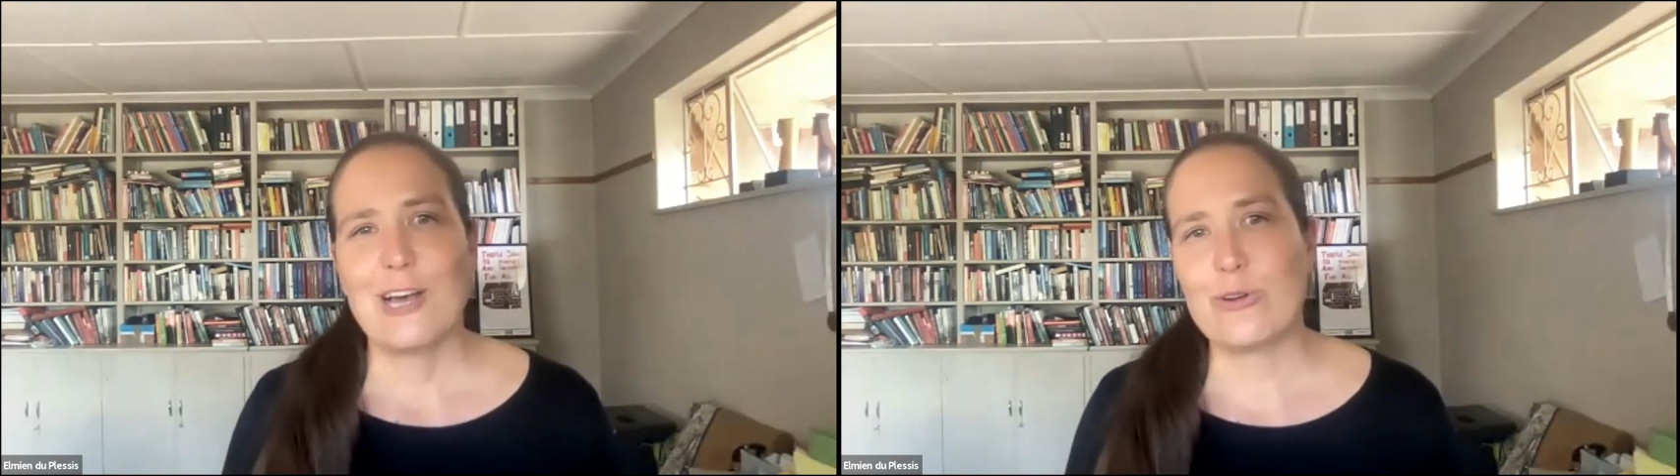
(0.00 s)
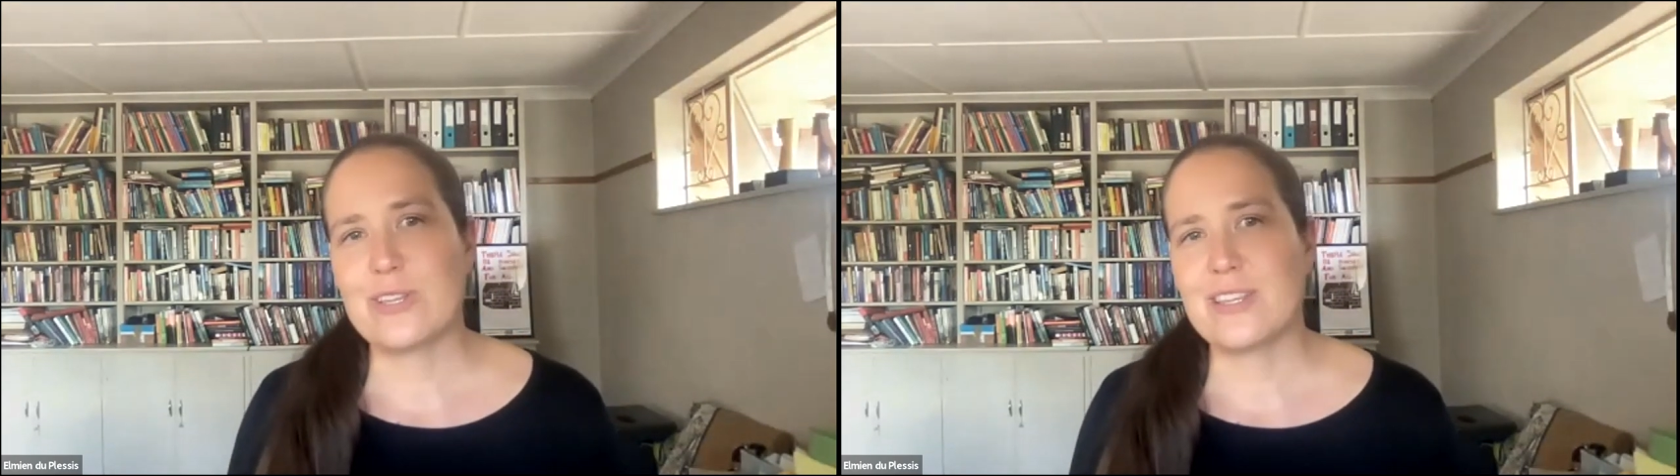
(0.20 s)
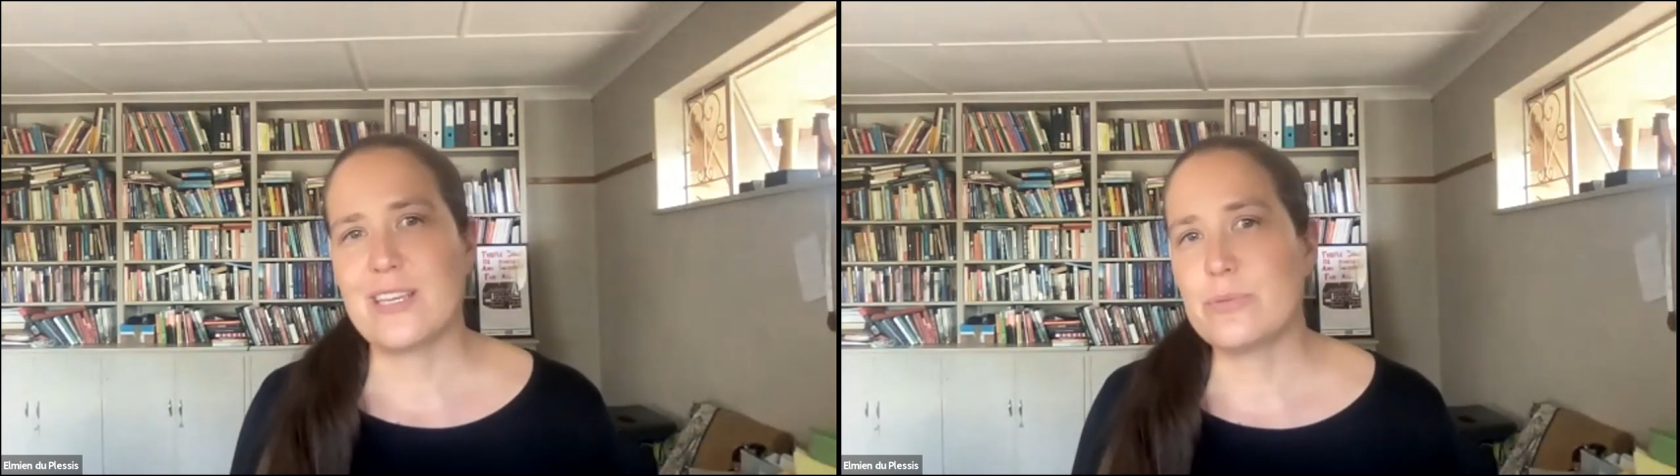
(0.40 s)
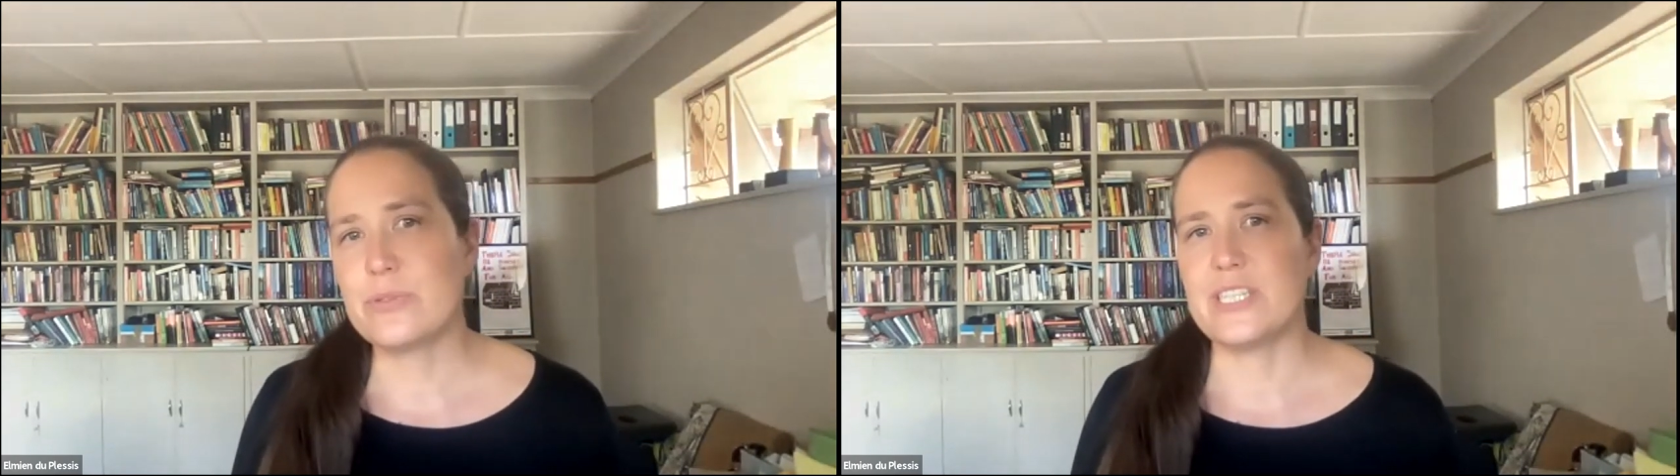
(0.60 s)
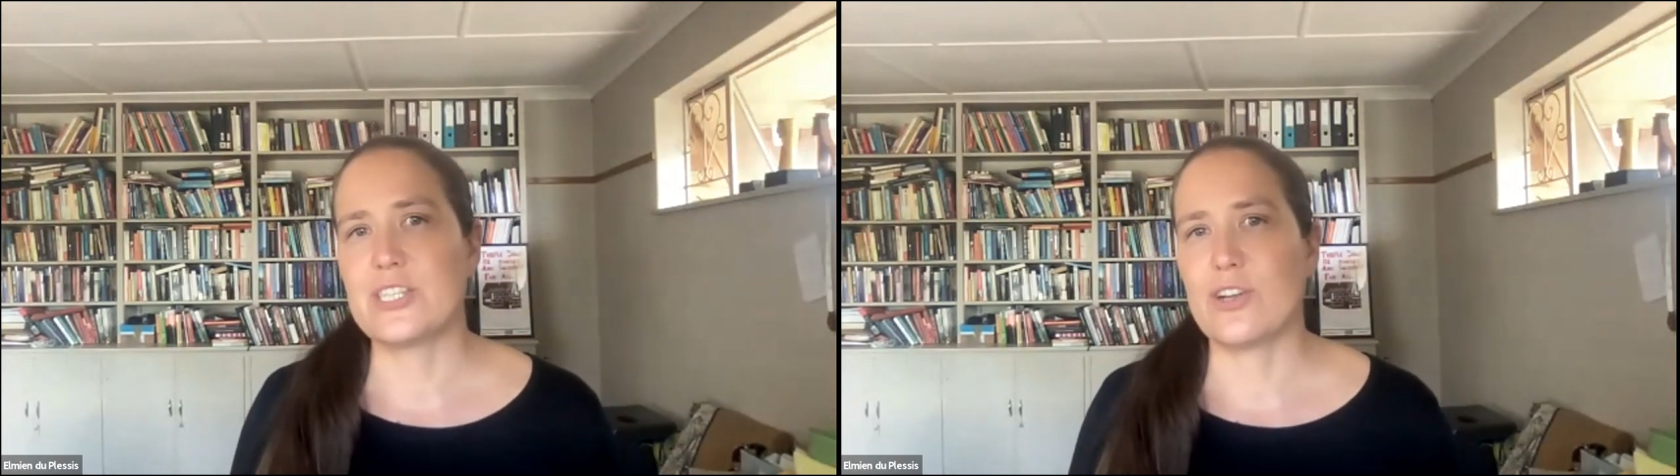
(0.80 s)
with the
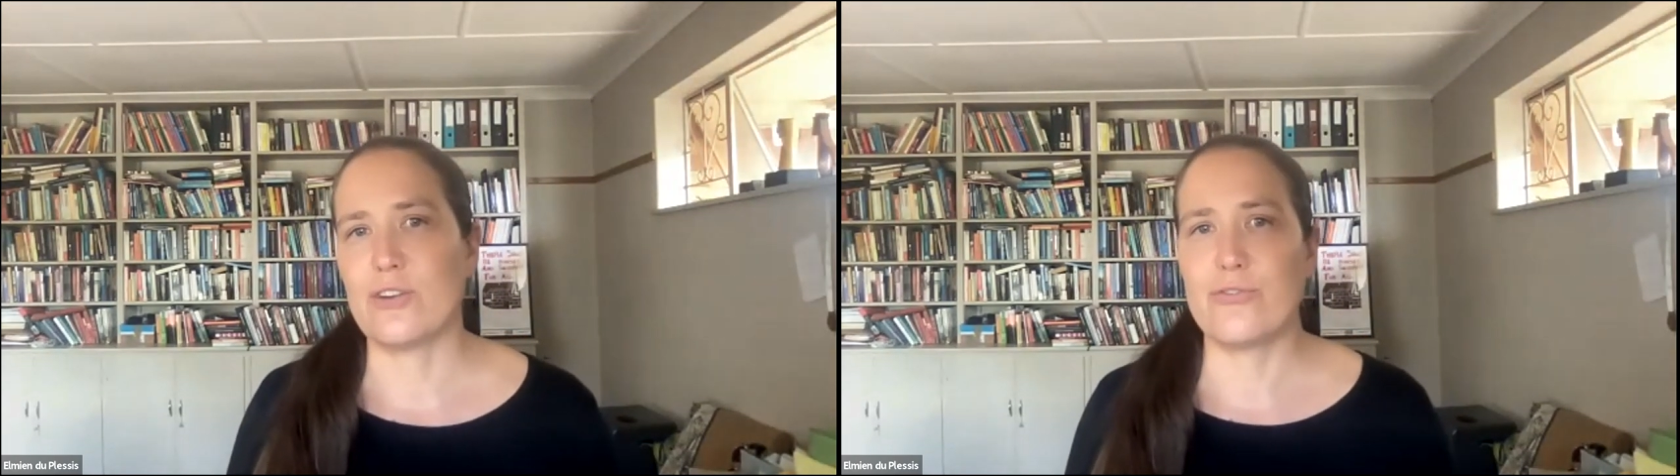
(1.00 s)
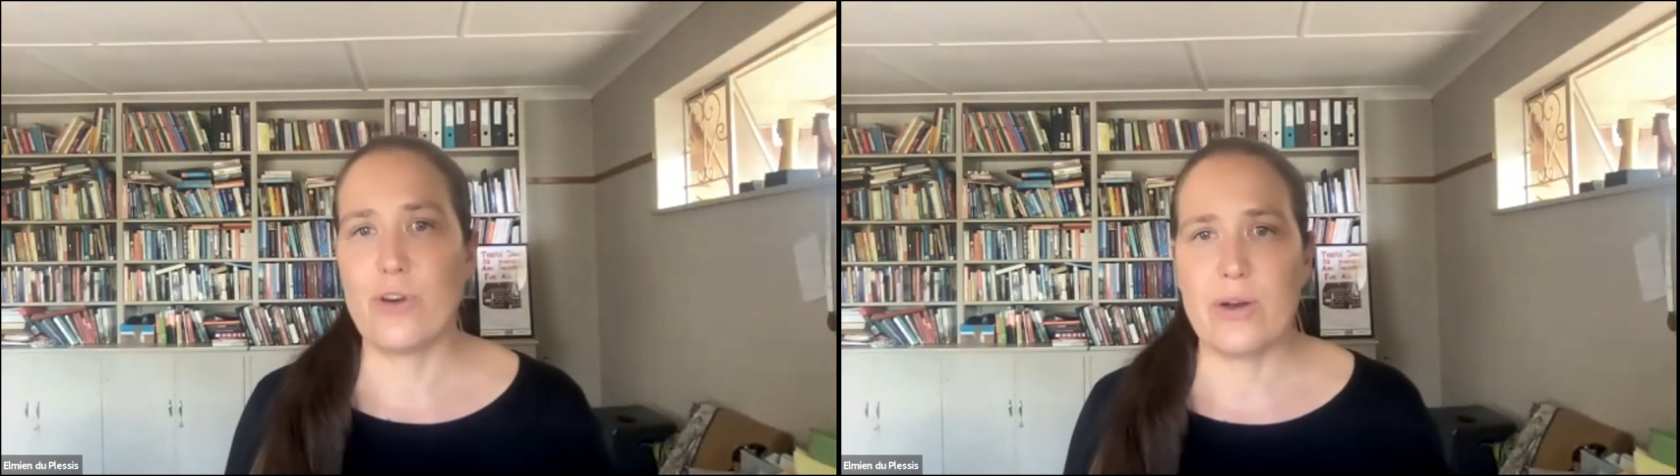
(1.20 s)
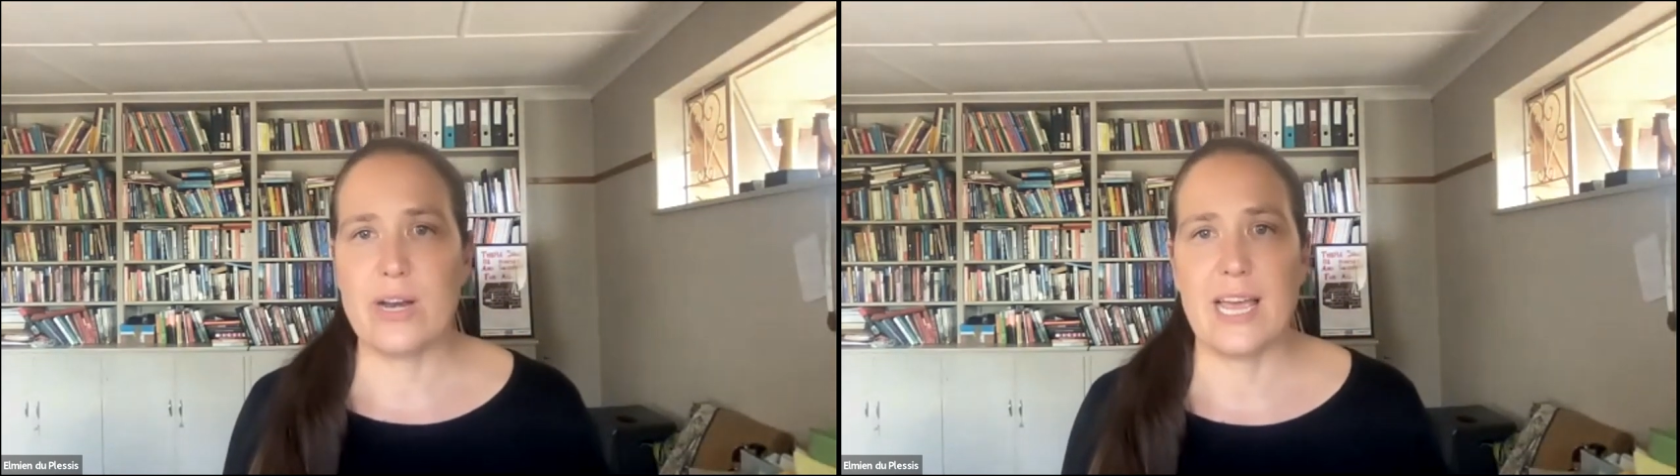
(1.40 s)
imposition of foreign